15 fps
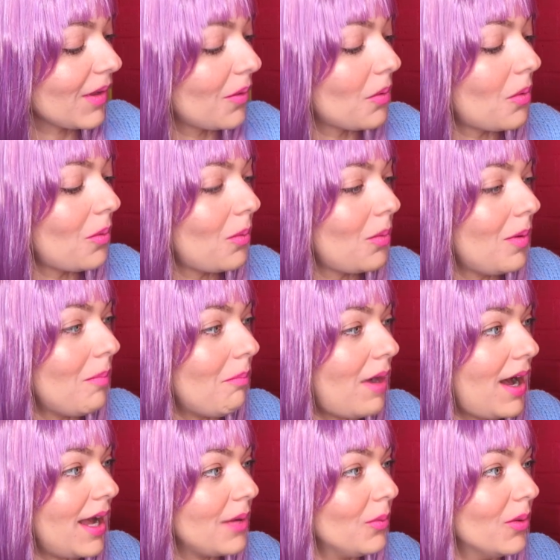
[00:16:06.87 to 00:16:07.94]
Oh
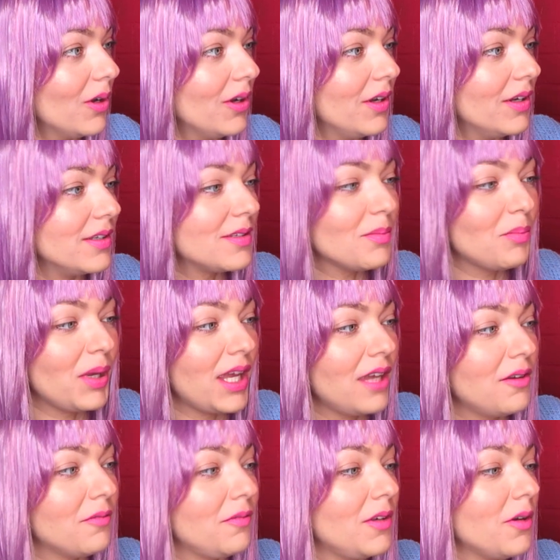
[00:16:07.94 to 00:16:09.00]
my word,
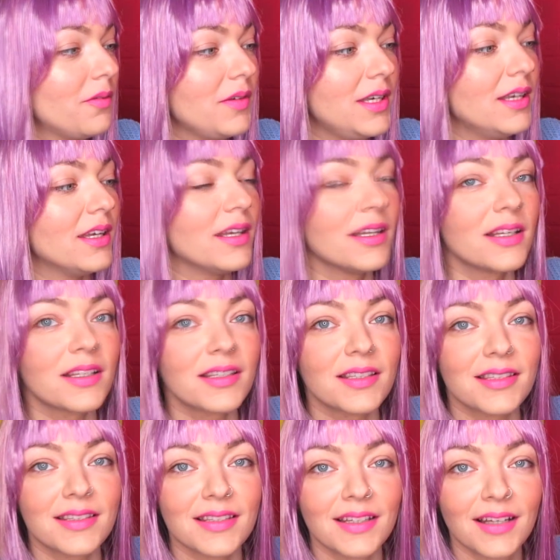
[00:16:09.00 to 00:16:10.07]
pink
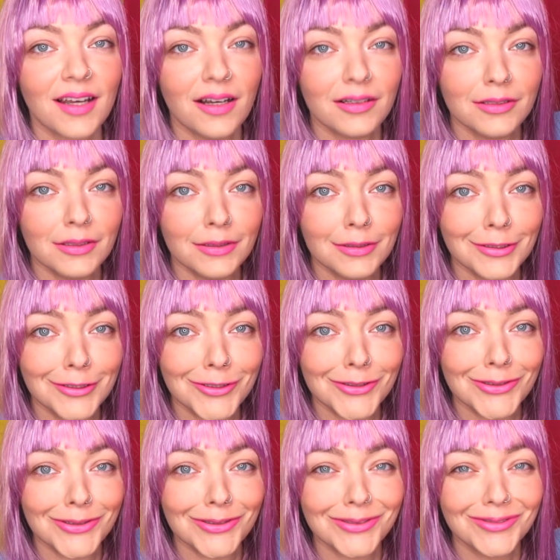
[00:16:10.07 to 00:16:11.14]
fluffiness.
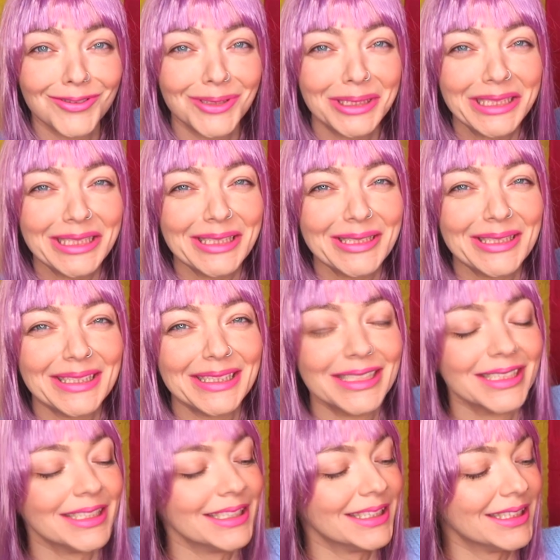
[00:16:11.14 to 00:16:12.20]
Oh. All
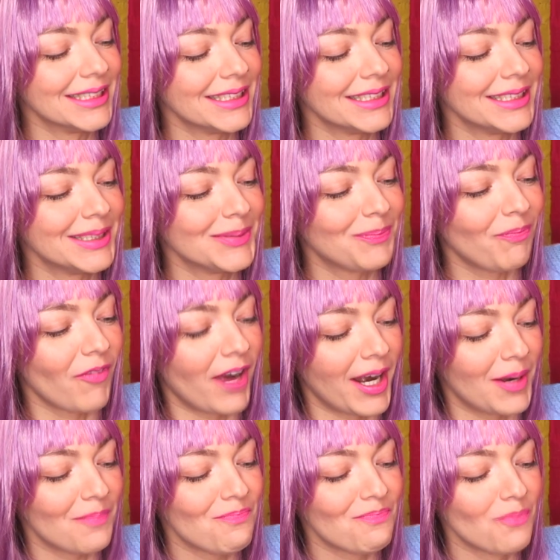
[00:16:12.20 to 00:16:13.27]

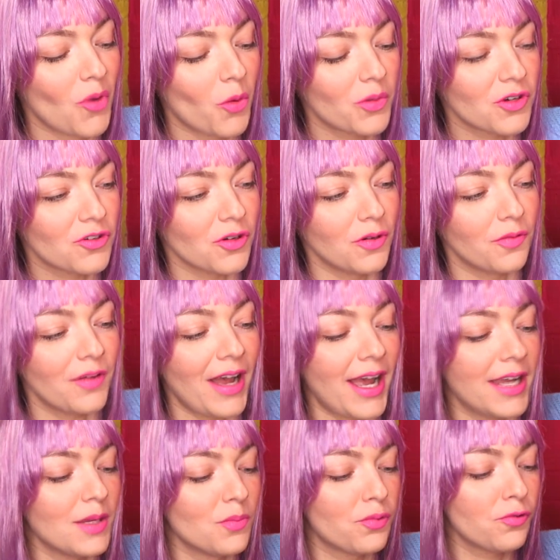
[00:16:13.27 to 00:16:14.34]
right, moment of truth.
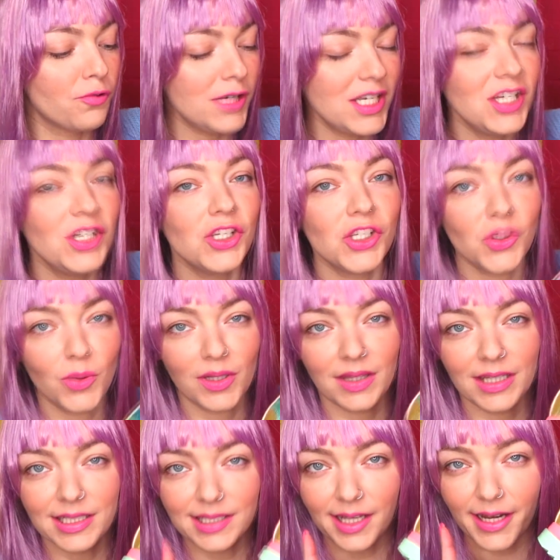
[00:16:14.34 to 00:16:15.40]
I am pretty sure
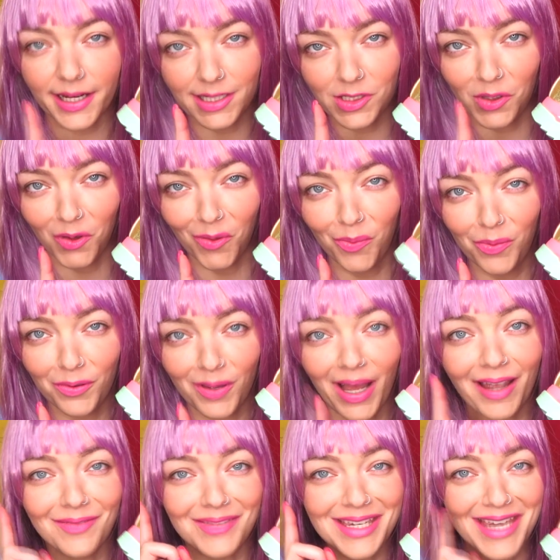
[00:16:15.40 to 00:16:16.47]
these light up.
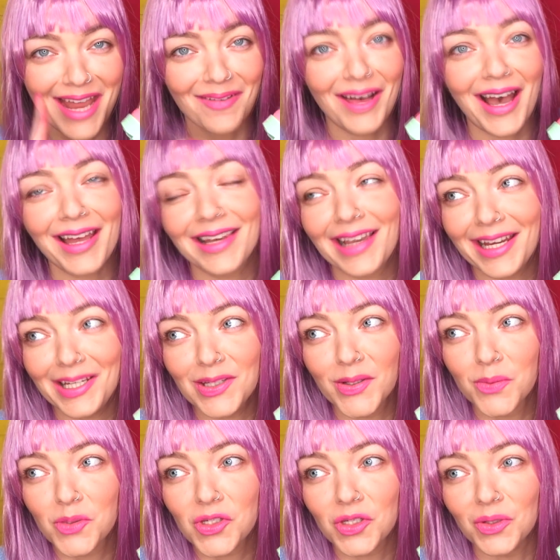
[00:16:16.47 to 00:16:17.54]
I've never had lighty
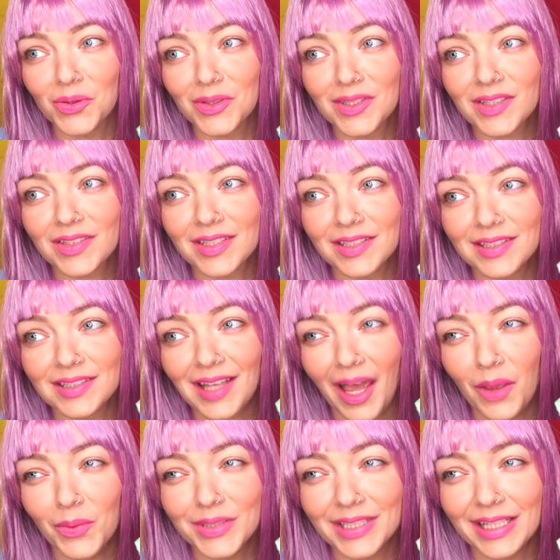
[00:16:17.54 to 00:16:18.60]
up shoes since
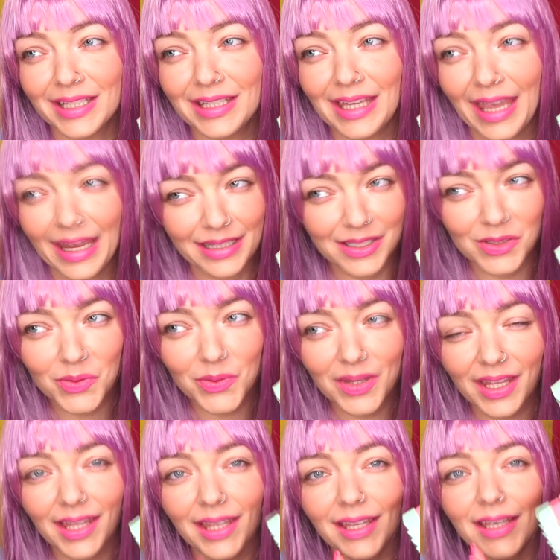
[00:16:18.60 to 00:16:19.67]
I was a kid, I don't
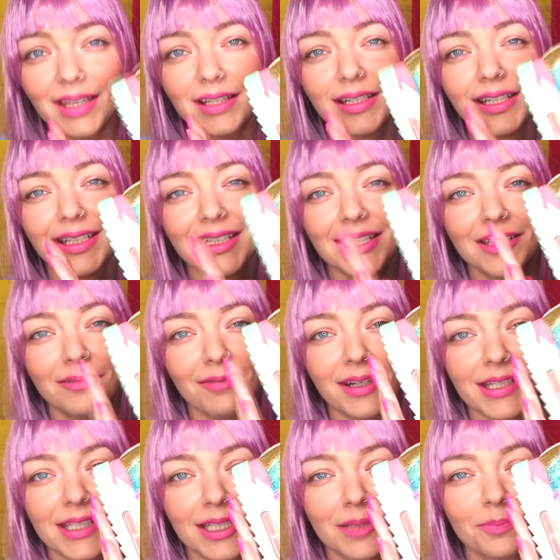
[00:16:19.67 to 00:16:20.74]
think.
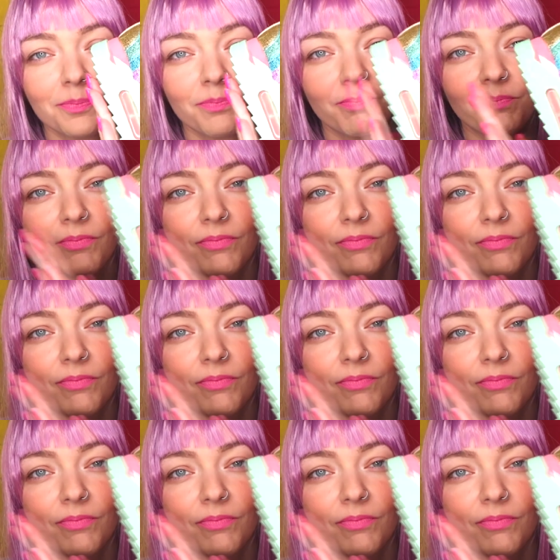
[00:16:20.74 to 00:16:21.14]
Ready?